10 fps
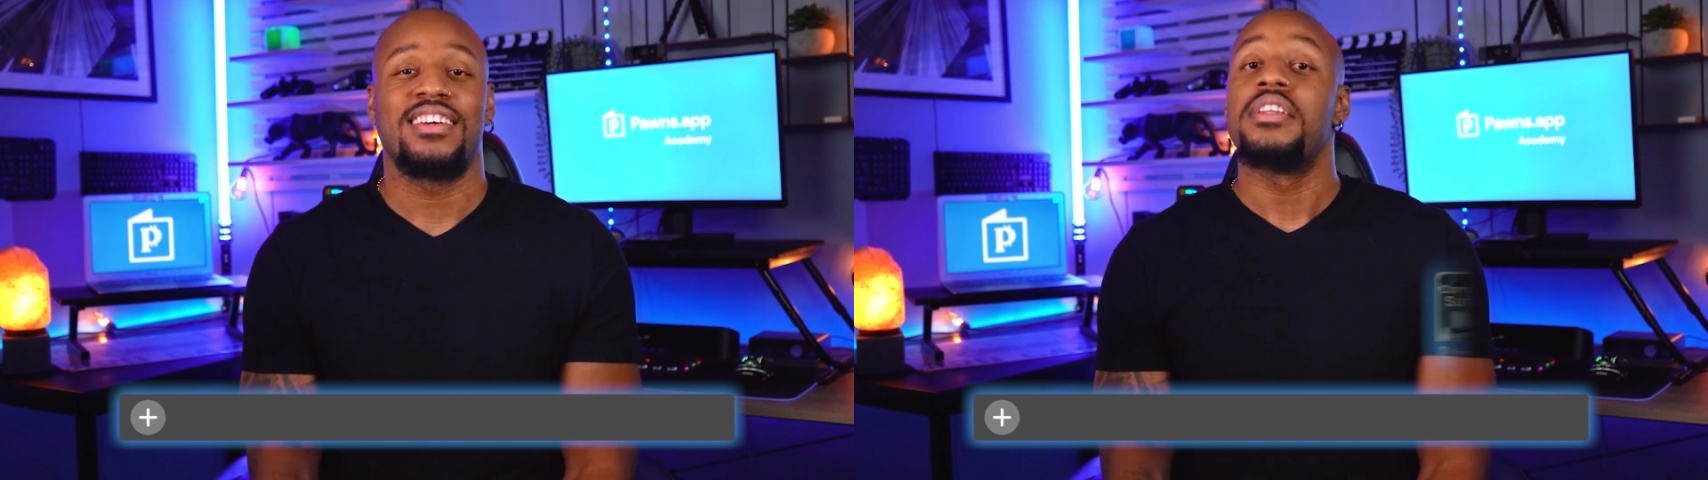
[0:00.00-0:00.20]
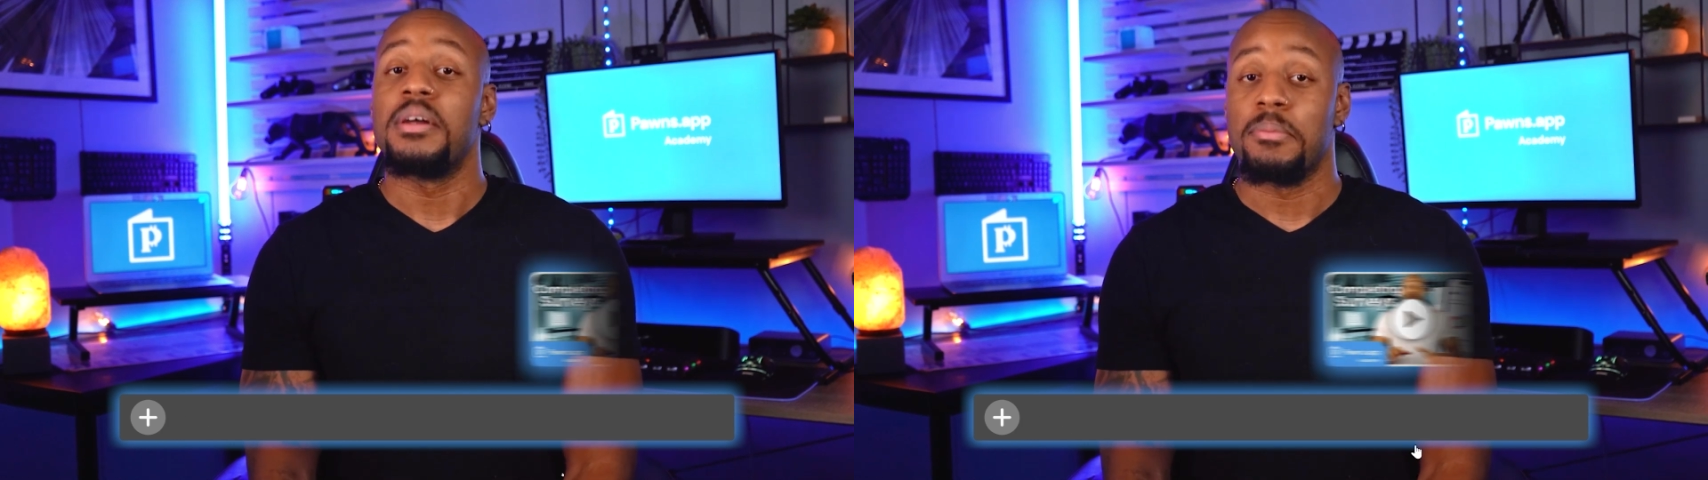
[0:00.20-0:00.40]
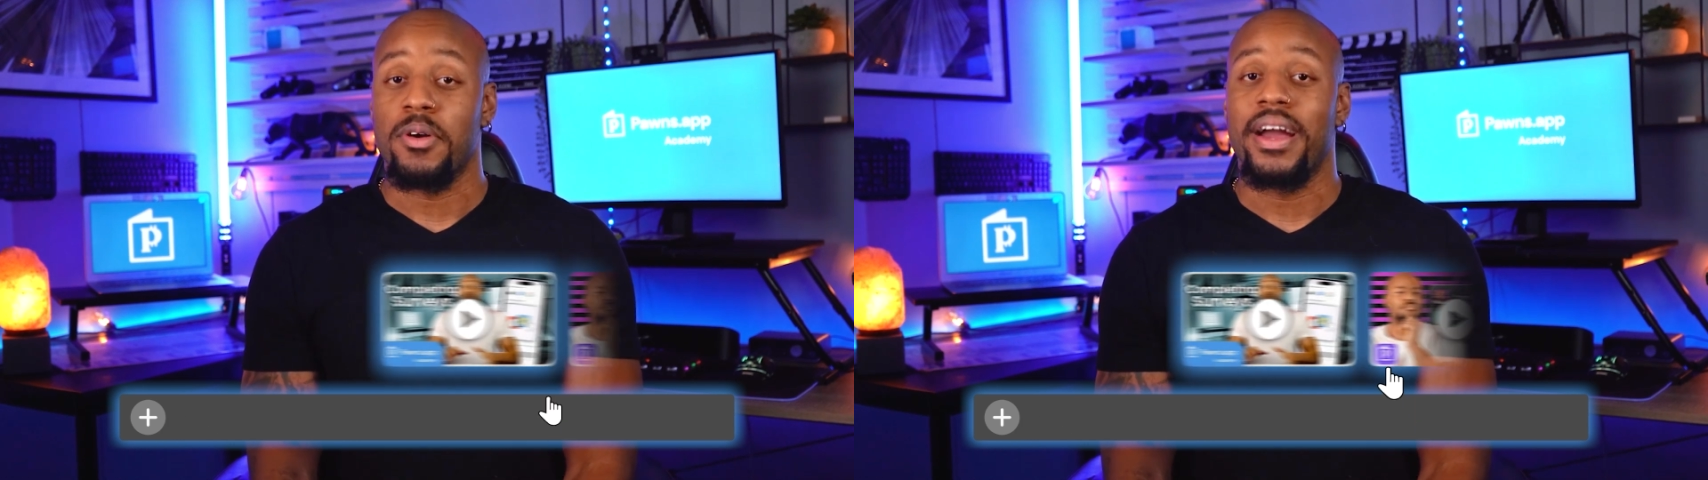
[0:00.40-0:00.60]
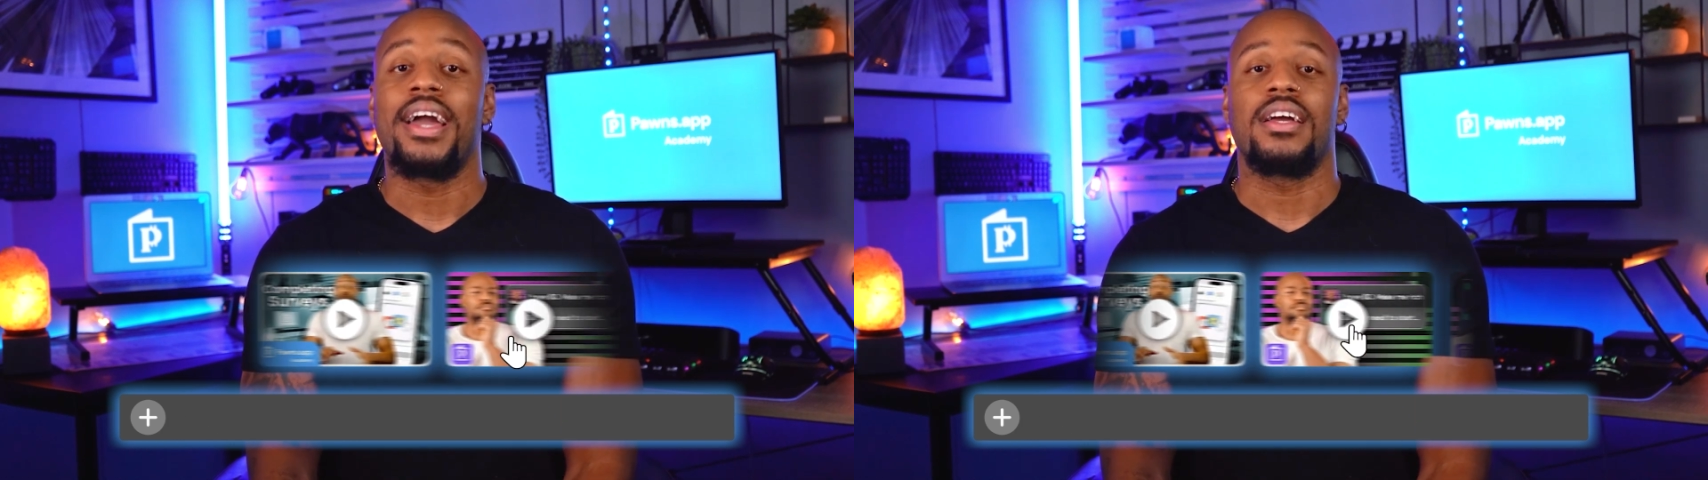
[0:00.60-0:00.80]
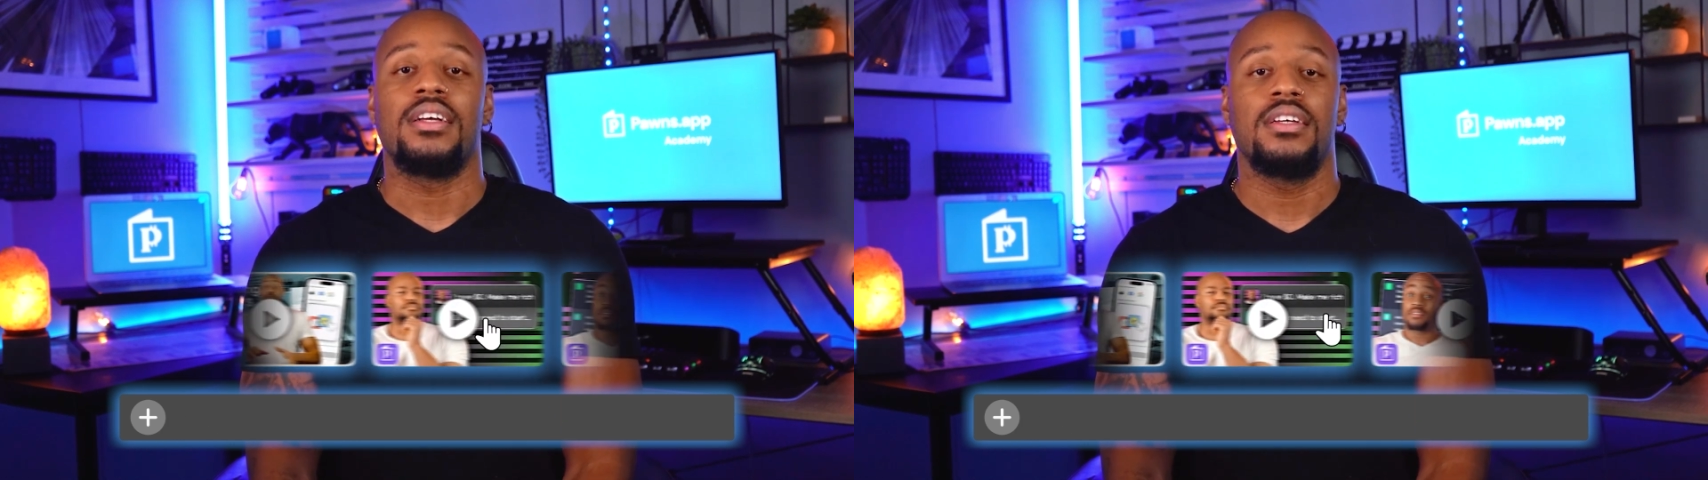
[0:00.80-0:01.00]
Number
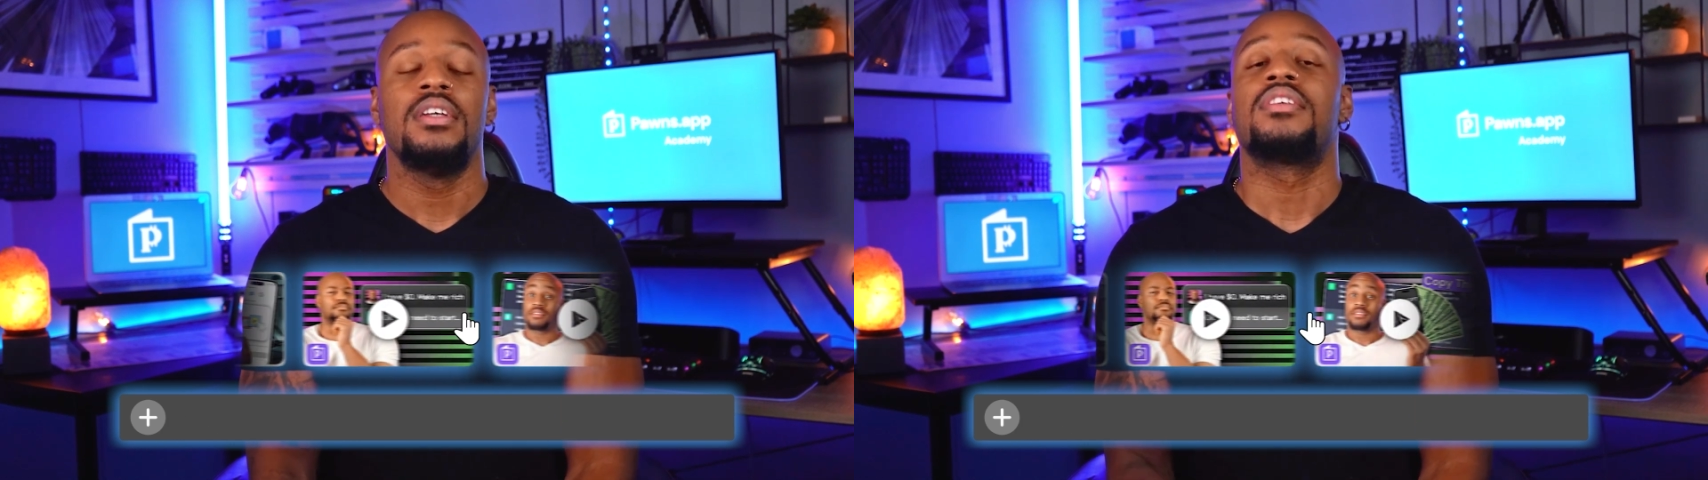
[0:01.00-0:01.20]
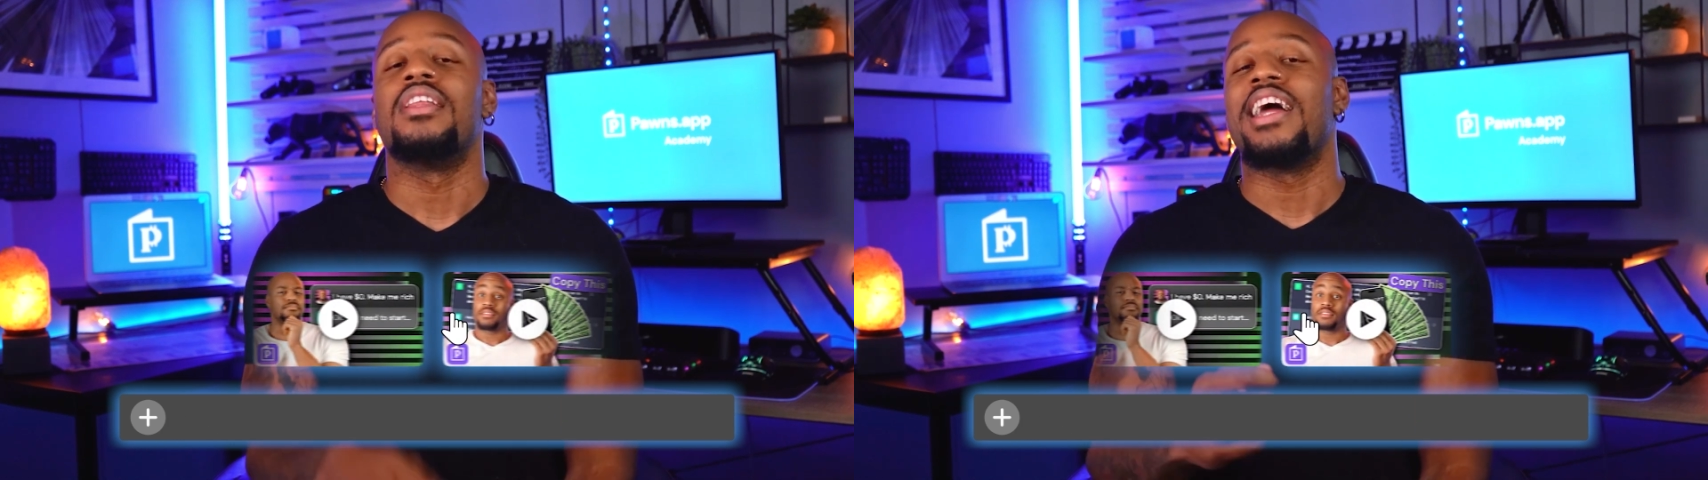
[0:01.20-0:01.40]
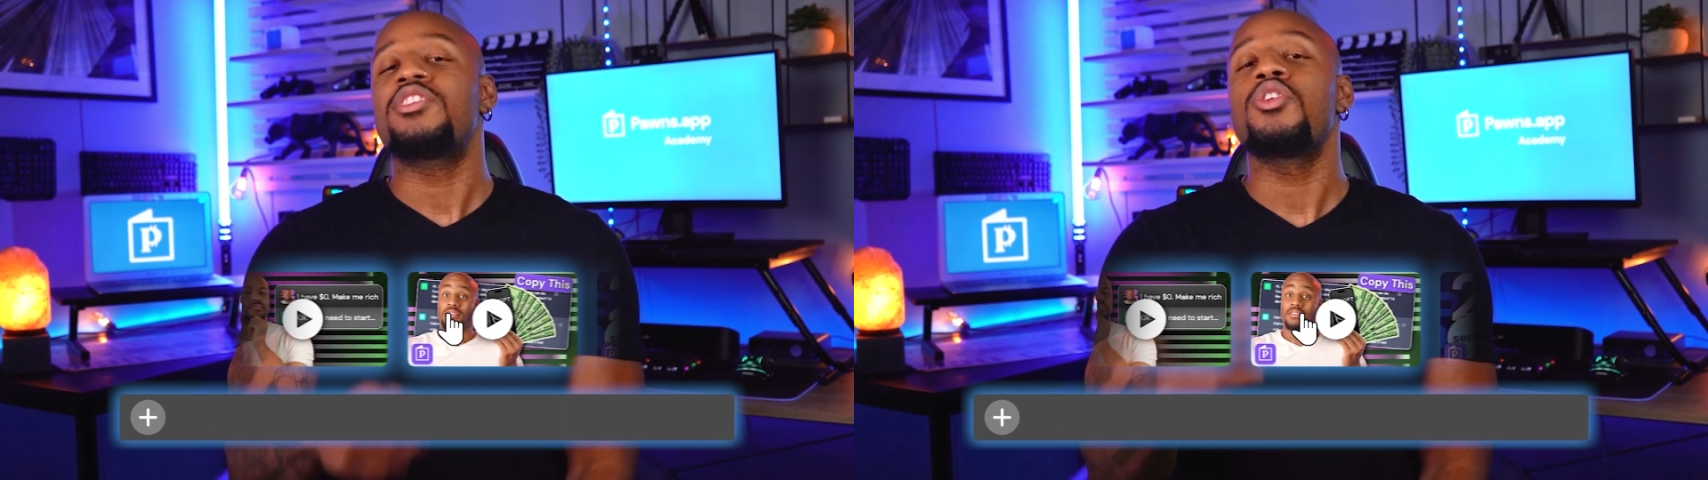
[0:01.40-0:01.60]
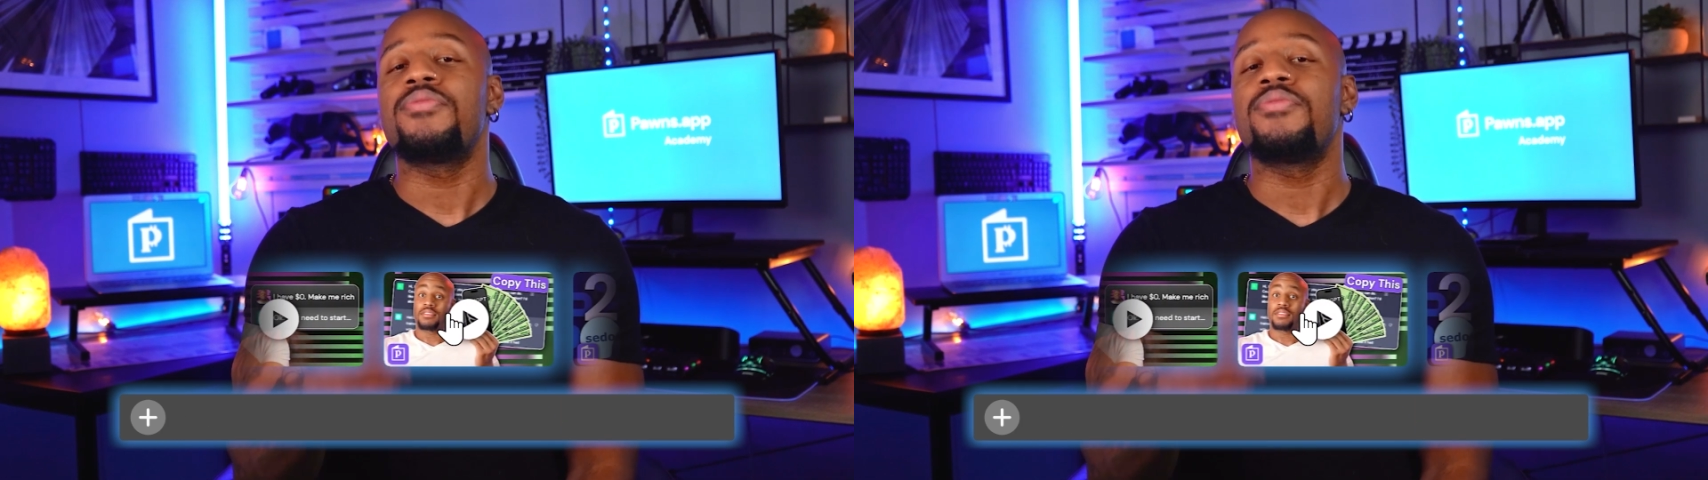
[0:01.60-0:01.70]
8, select your